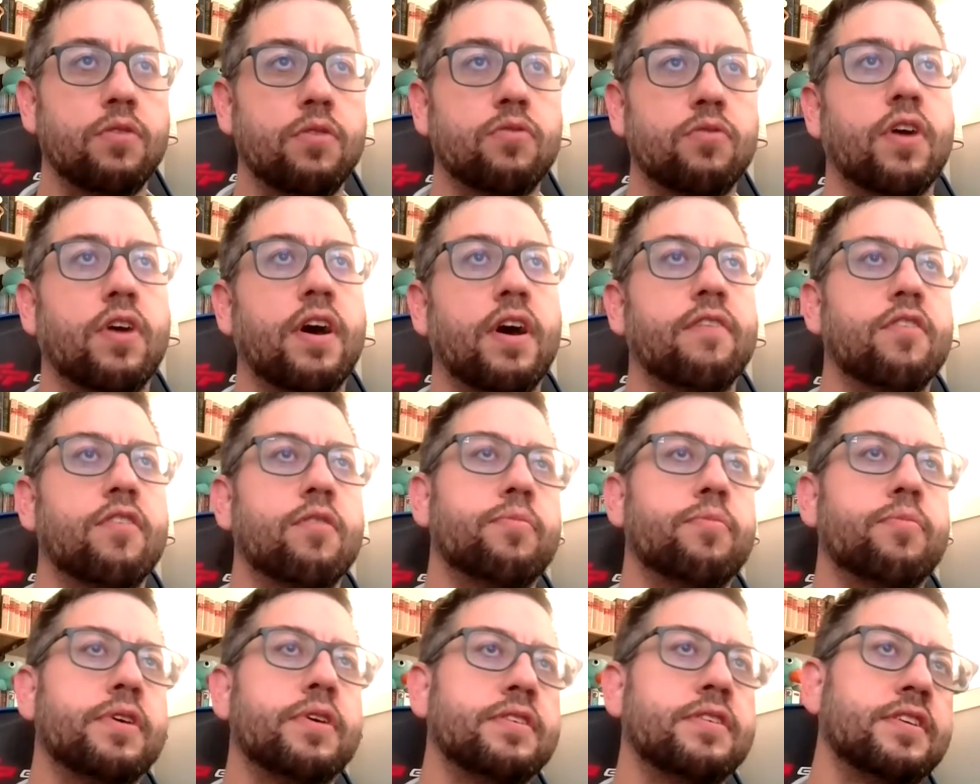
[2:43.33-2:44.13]
drive
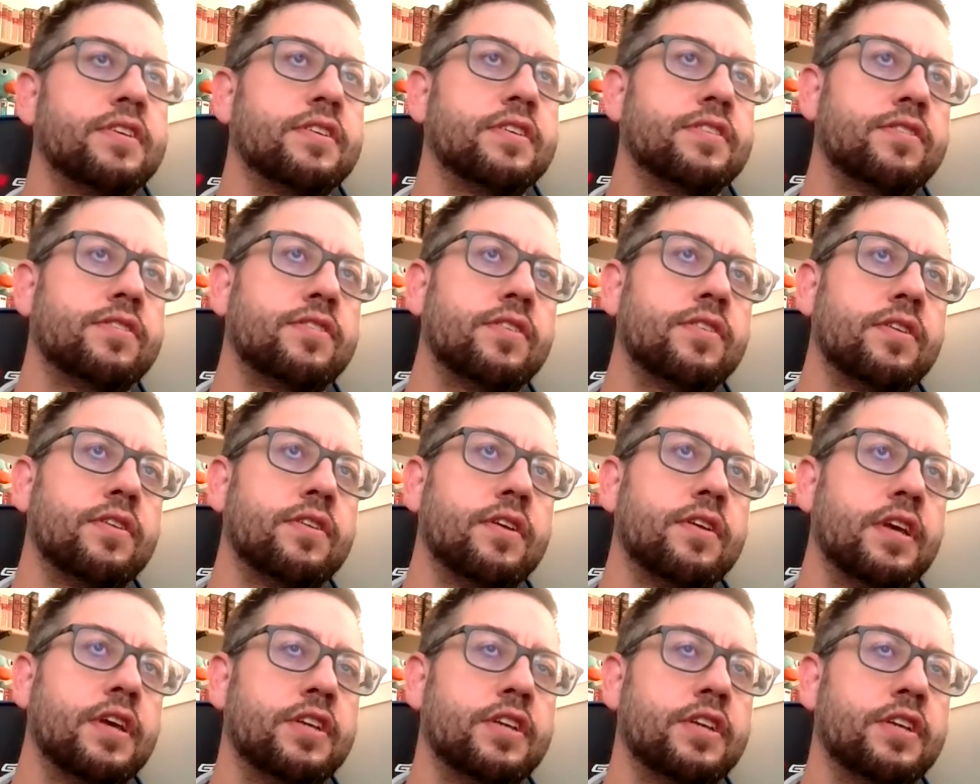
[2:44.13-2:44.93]
their business
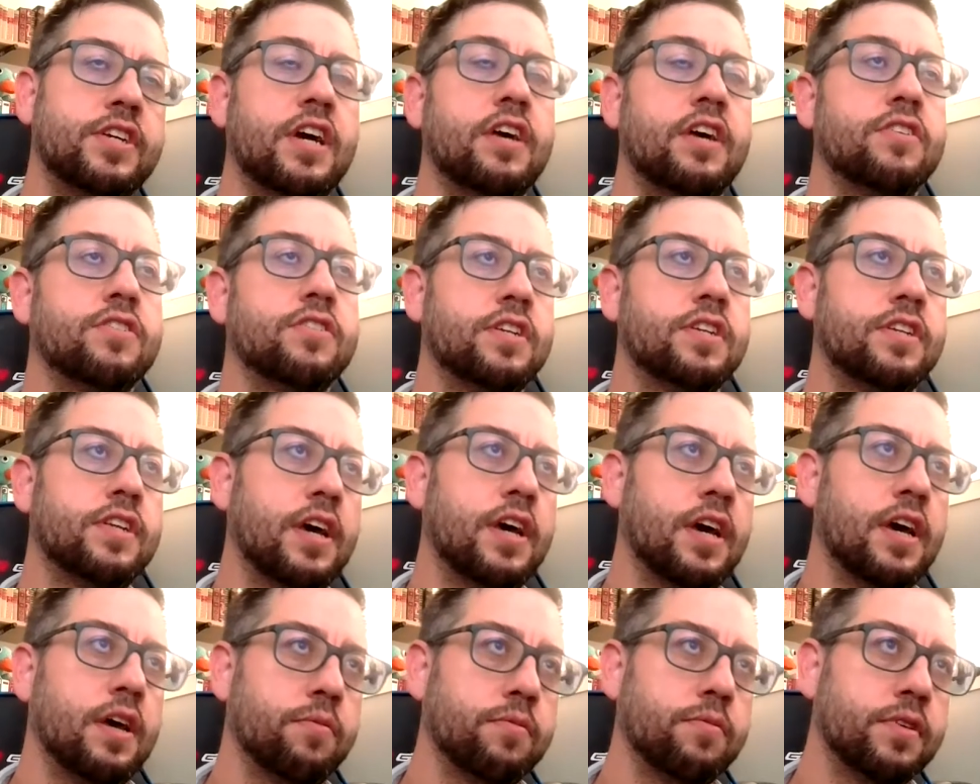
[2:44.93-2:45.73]
in challenging
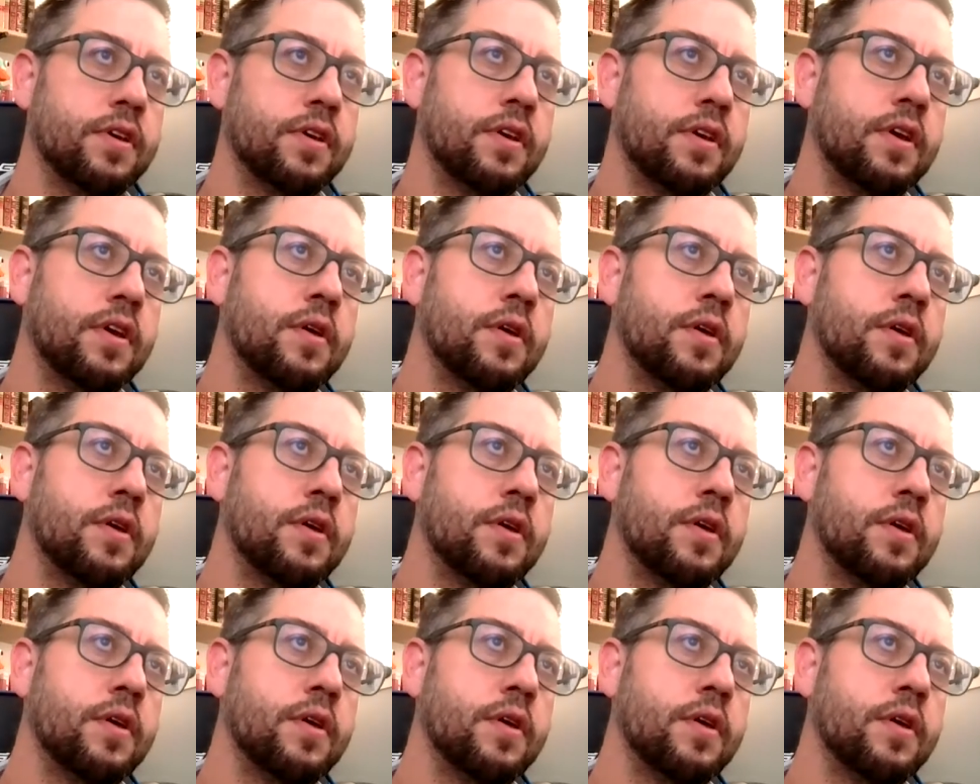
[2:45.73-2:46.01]
times.